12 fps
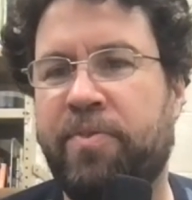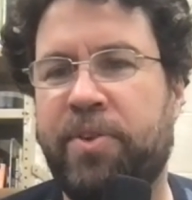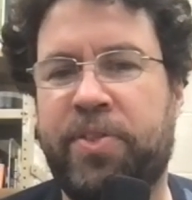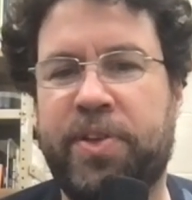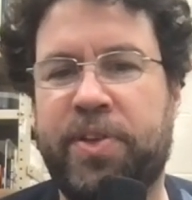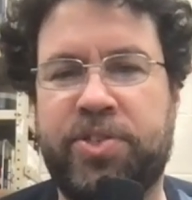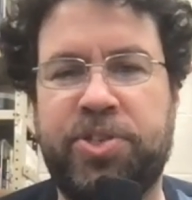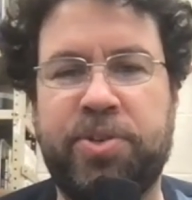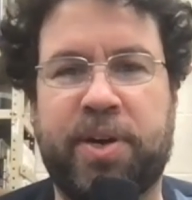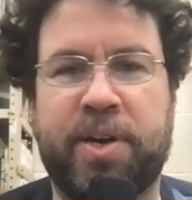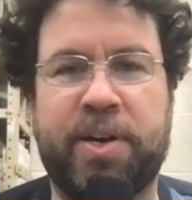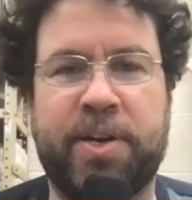with us
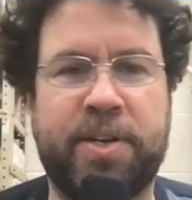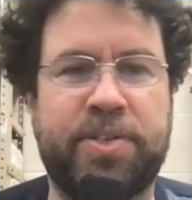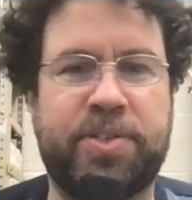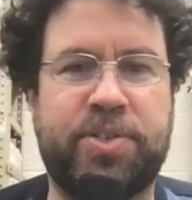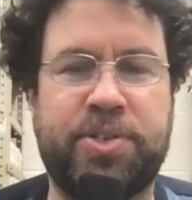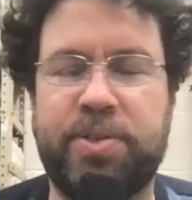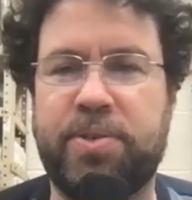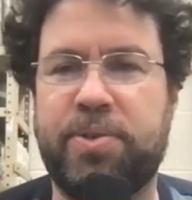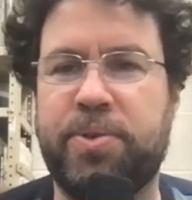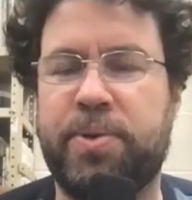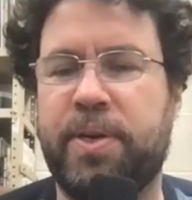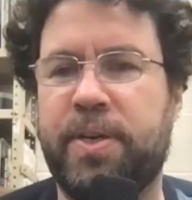two artists
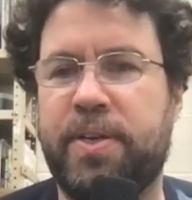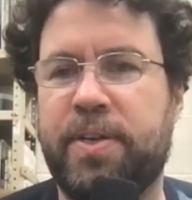who